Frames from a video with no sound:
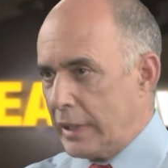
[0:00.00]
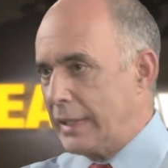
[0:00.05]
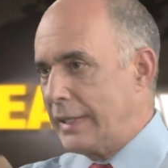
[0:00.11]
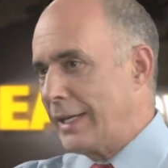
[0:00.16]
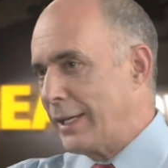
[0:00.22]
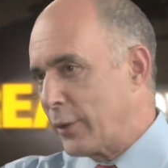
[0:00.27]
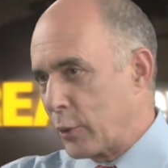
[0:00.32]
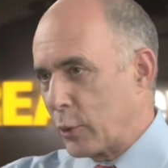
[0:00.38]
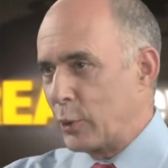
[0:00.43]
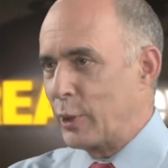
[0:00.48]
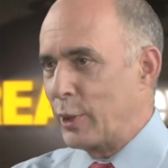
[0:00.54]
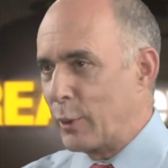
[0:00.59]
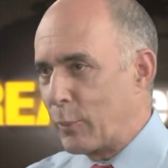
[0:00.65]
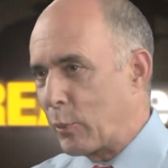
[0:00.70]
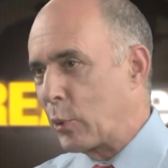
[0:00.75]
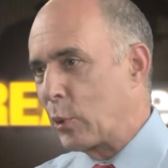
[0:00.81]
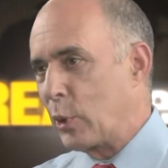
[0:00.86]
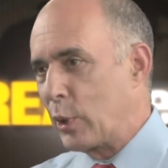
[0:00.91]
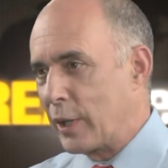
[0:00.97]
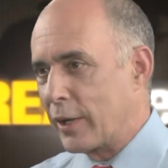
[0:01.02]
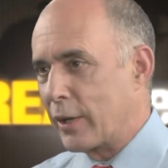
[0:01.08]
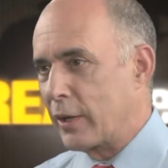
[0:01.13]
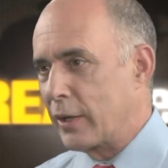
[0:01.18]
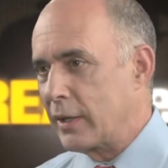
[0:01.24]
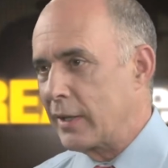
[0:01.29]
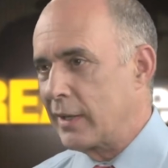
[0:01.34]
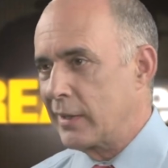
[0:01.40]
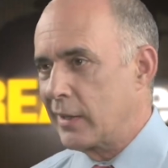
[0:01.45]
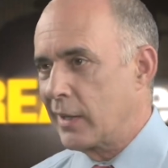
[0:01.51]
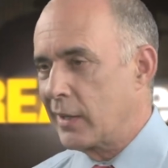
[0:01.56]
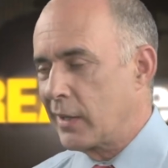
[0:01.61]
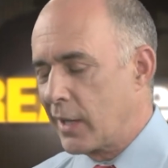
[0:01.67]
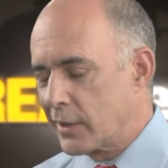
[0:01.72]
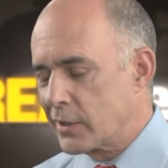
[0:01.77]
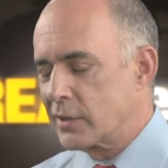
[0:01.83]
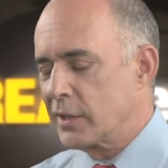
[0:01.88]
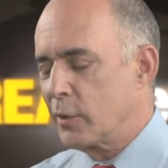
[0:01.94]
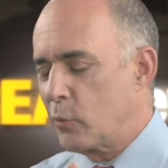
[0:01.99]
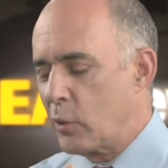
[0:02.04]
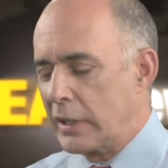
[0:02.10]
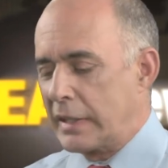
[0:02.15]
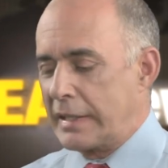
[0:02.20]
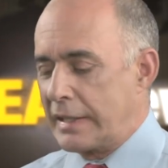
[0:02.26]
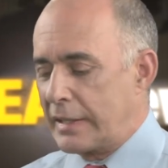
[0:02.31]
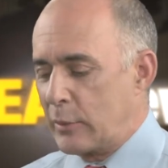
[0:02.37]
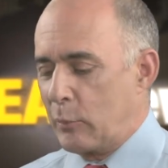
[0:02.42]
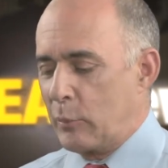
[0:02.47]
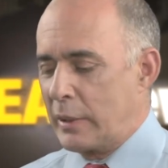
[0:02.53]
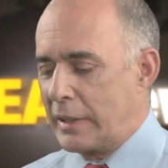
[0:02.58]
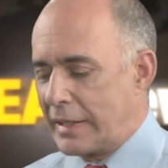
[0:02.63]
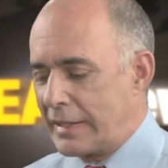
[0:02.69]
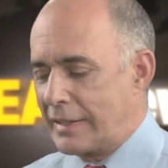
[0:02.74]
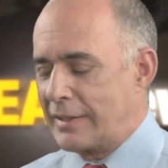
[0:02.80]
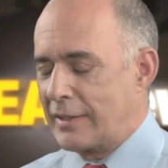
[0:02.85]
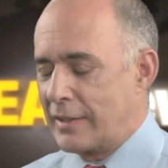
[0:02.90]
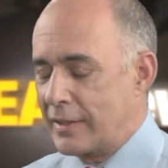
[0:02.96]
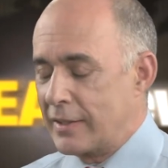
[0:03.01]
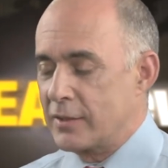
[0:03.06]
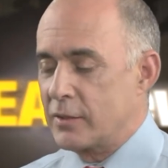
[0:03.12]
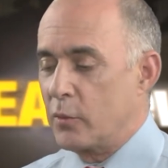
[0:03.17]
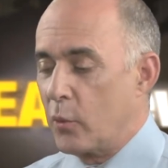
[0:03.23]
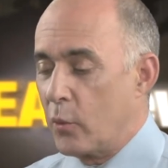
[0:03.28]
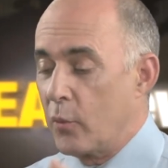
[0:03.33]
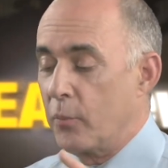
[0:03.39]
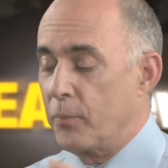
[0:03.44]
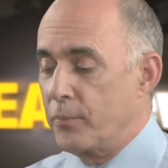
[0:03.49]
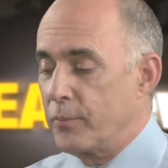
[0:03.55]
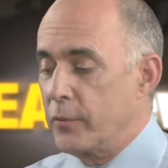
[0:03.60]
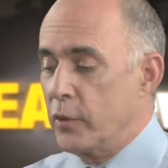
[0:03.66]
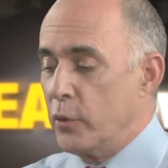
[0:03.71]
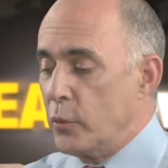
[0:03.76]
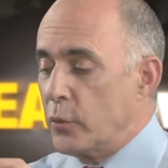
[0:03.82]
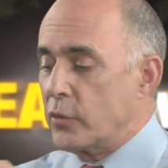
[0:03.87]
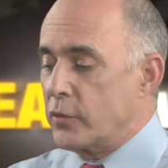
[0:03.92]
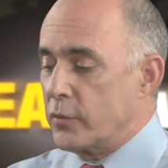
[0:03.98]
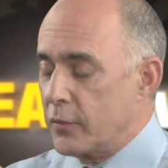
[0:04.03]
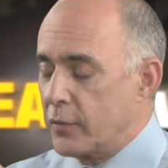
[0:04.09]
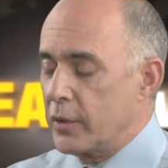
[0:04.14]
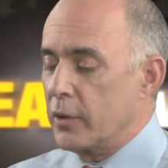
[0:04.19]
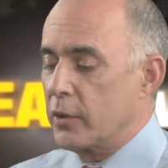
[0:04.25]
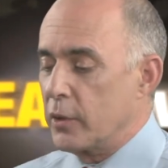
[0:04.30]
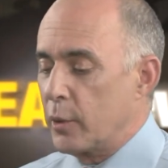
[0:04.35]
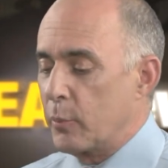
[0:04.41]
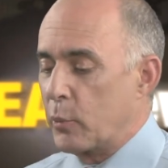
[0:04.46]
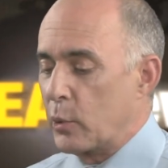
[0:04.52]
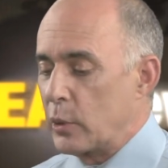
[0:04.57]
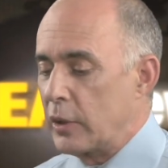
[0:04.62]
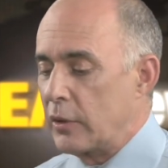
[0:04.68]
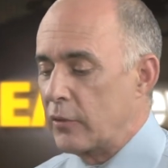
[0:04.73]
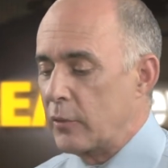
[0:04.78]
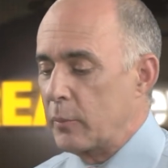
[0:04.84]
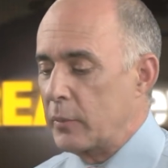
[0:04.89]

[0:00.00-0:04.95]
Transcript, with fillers: neoliberal era, and actually I want to get a bit into this whole use of neoliberalism